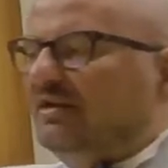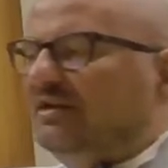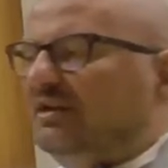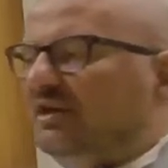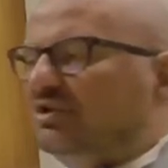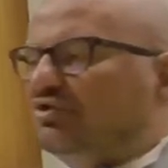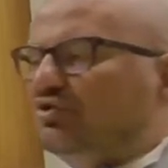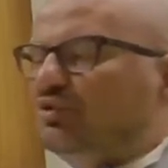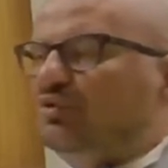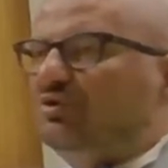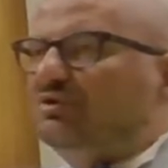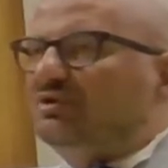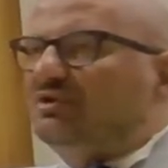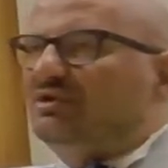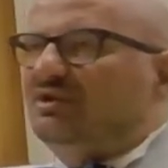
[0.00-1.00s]

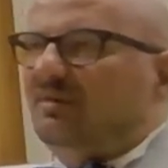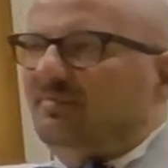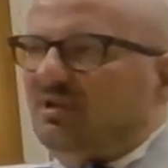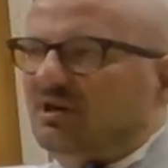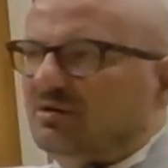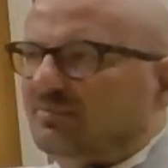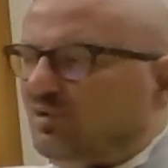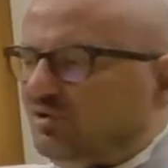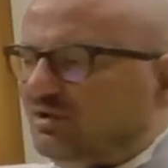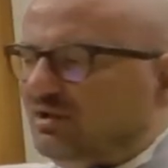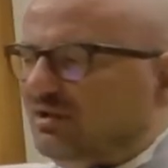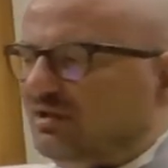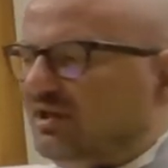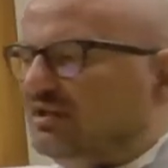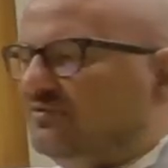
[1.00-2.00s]
ES2 is simpler
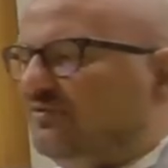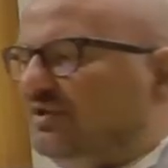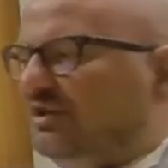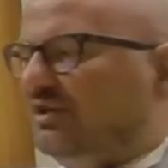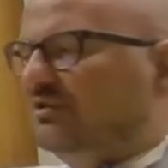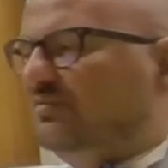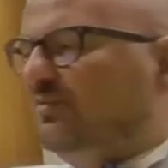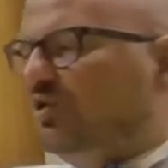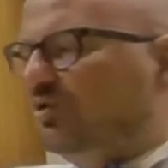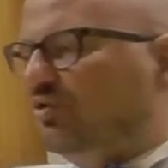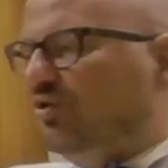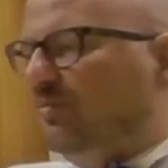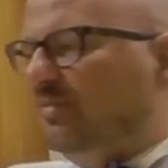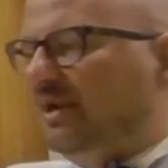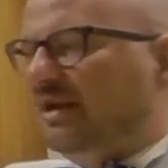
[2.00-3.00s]
model, ES3 is more
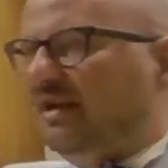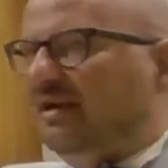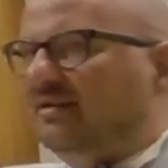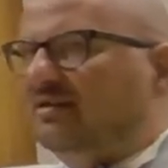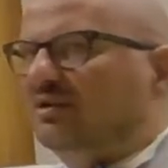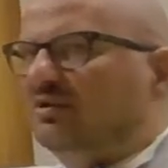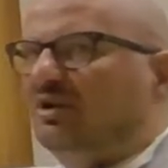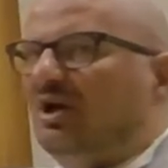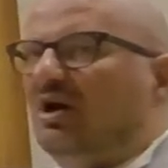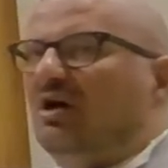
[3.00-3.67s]
complicated.